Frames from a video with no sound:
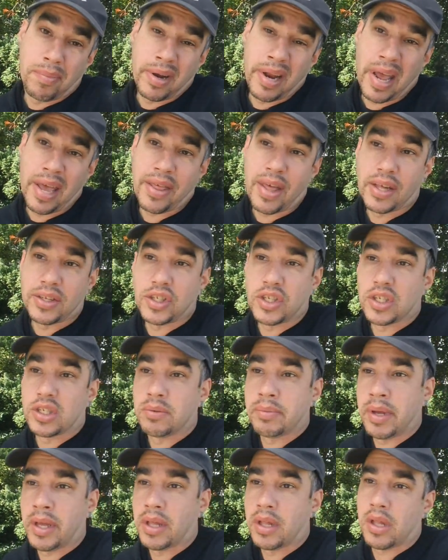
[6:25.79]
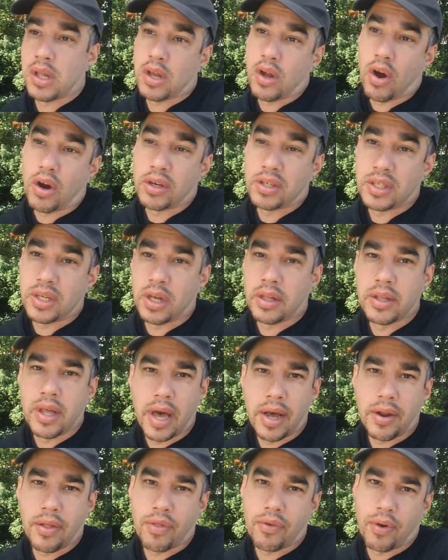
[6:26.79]
But hey, that's just me. It's a yard sale,
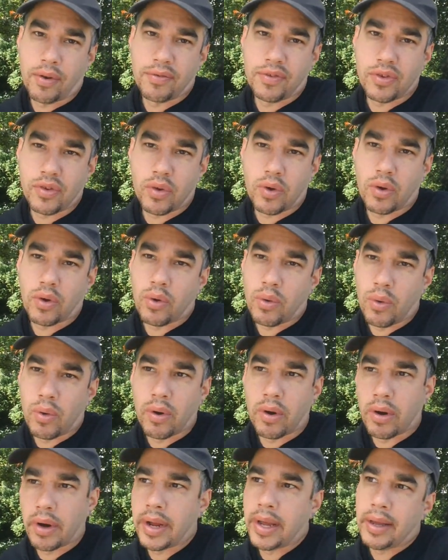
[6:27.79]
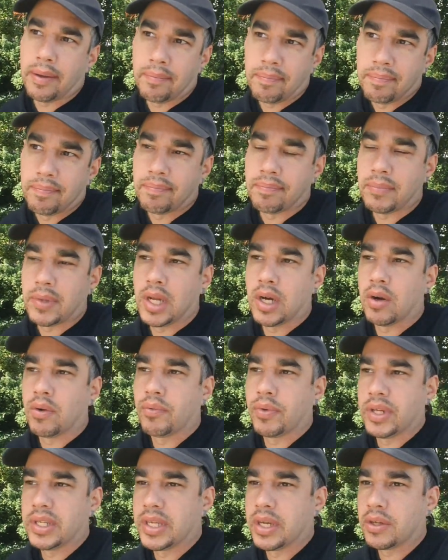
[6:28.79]
not a thrift store or a, you know,
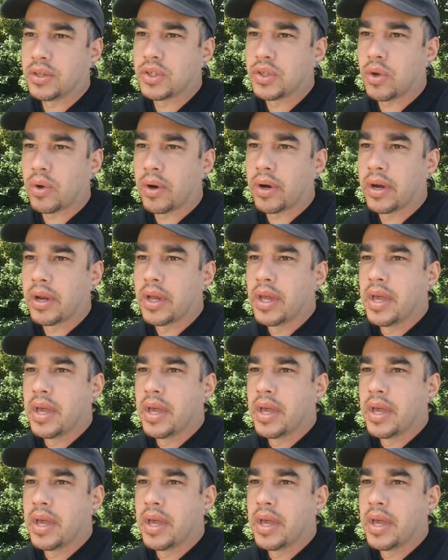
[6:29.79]
retail store.